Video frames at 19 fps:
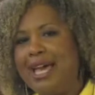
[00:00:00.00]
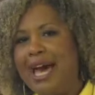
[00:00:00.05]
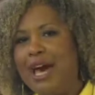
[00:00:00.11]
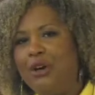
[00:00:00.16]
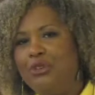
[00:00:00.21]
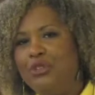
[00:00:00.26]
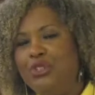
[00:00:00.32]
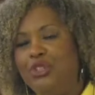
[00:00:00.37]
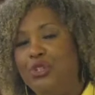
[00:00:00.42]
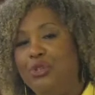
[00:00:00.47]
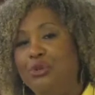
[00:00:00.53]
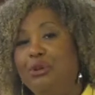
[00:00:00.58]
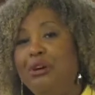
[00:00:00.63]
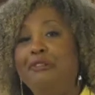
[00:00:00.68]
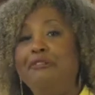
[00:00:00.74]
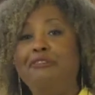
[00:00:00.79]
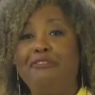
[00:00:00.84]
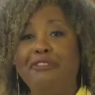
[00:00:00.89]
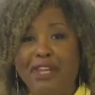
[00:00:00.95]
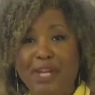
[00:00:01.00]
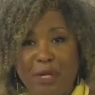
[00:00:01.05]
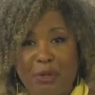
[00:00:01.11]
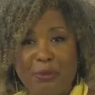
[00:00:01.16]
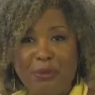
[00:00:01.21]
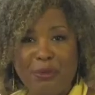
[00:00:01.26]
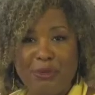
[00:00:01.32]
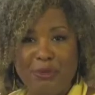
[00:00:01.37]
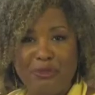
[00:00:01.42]
how to
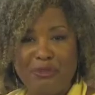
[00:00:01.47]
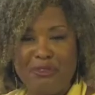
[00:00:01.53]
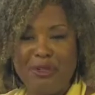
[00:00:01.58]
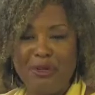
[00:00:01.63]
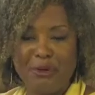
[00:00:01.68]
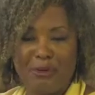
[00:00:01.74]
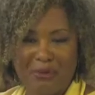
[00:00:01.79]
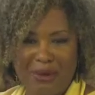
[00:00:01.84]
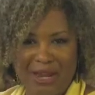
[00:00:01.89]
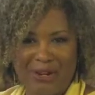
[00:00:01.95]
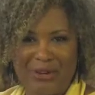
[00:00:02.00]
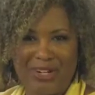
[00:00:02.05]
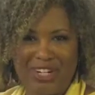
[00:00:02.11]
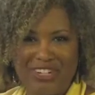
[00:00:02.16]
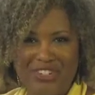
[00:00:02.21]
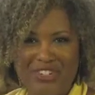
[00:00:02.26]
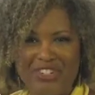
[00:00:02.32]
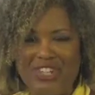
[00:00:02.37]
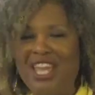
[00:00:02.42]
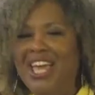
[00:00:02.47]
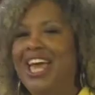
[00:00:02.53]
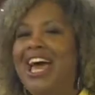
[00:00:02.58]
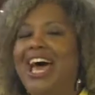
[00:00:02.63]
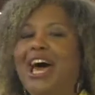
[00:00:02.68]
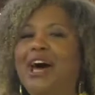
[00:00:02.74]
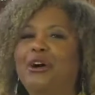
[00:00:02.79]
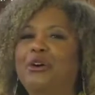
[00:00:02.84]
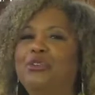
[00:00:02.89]
affair-proof your marriage,
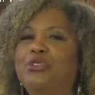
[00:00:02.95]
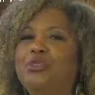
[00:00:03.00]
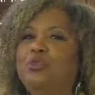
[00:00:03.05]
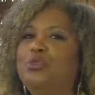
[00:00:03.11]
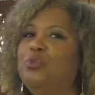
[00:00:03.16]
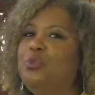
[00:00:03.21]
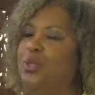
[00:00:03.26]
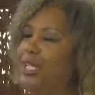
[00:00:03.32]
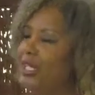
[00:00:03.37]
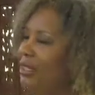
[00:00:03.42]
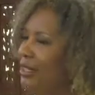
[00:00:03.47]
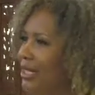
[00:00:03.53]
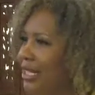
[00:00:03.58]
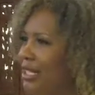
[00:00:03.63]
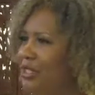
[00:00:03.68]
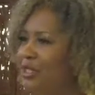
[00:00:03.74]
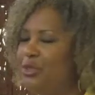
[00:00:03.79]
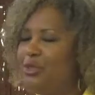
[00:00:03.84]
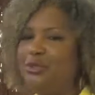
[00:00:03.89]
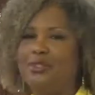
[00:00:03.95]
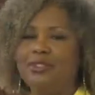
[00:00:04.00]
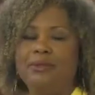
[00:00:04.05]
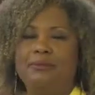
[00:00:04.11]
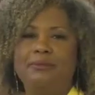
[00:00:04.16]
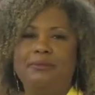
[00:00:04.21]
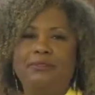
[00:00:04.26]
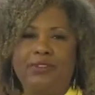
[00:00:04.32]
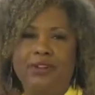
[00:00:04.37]
how to really do
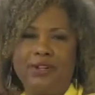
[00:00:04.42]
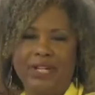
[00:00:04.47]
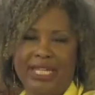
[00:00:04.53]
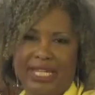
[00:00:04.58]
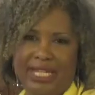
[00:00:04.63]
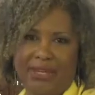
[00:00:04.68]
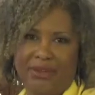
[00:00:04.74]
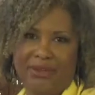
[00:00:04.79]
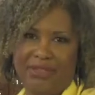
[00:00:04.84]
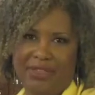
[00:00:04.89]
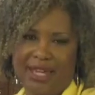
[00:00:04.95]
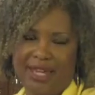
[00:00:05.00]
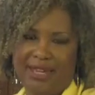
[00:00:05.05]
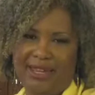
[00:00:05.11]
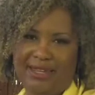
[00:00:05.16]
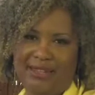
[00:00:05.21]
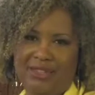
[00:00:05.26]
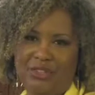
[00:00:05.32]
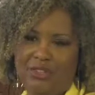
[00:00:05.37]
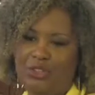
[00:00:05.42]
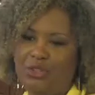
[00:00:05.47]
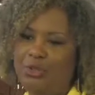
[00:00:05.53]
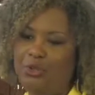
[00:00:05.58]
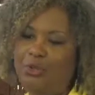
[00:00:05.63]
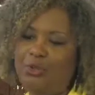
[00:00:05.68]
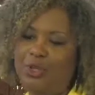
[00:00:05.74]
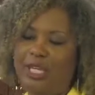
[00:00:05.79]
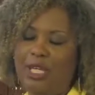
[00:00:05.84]
some very key things
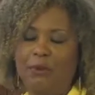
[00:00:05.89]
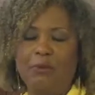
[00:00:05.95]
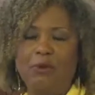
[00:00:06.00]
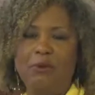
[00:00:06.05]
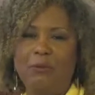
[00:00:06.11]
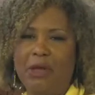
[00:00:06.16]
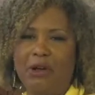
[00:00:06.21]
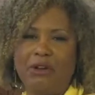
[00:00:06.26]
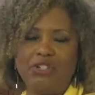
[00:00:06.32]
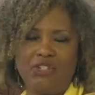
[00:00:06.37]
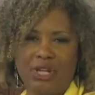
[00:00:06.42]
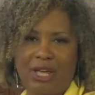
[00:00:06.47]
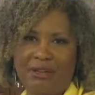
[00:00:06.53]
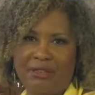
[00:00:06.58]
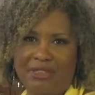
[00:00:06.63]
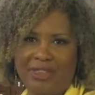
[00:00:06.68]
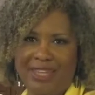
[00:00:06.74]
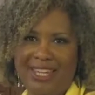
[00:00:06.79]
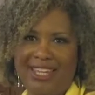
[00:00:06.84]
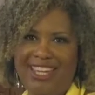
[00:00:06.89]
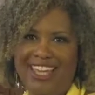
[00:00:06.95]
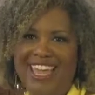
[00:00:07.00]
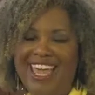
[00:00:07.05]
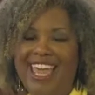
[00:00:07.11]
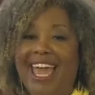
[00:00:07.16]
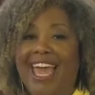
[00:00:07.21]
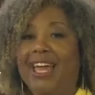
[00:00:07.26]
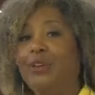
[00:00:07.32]
to keep your marriage healthy
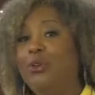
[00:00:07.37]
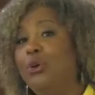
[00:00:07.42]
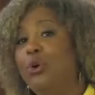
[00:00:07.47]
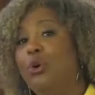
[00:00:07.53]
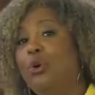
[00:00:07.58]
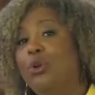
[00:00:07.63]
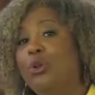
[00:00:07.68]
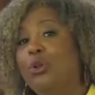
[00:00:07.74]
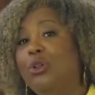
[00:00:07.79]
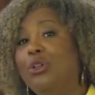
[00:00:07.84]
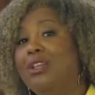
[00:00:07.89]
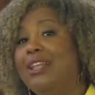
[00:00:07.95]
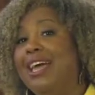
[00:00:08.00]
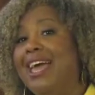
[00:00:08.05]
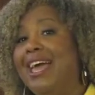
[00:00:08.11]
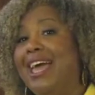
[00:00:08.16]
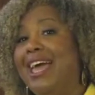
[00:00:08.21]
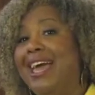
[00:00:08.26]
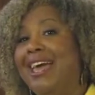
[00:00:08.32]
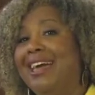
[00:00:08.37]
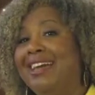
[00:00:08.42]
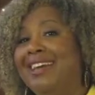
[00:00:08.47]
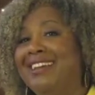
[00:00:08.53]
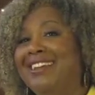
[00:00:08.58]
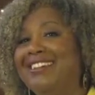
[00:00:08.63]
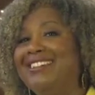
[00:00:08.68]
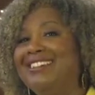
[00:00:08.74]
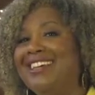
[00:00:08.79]
and whole,
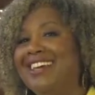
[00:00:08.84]
and